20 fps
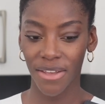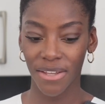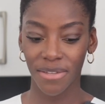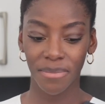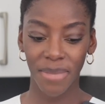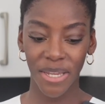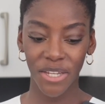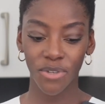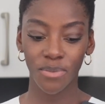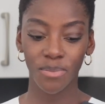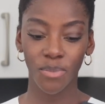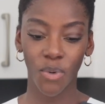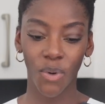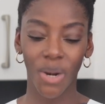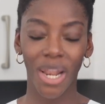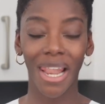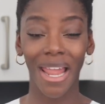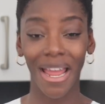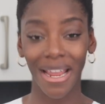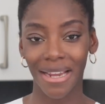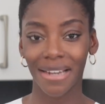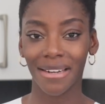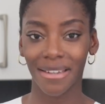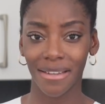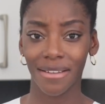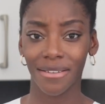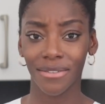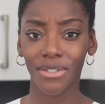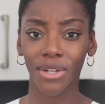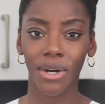It makes you more
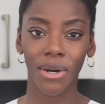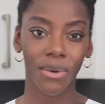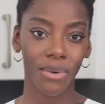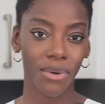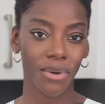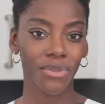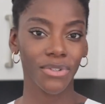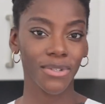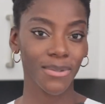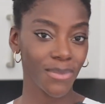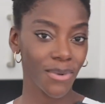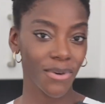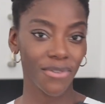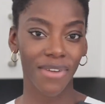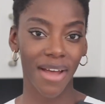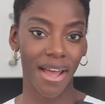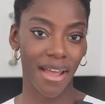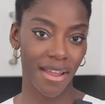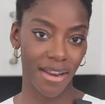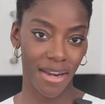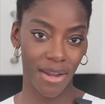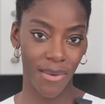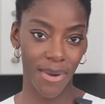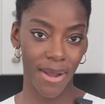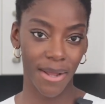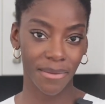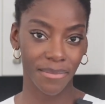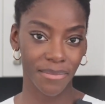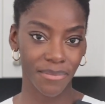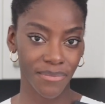likely to hold on to more fat
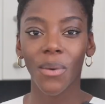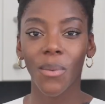anyway.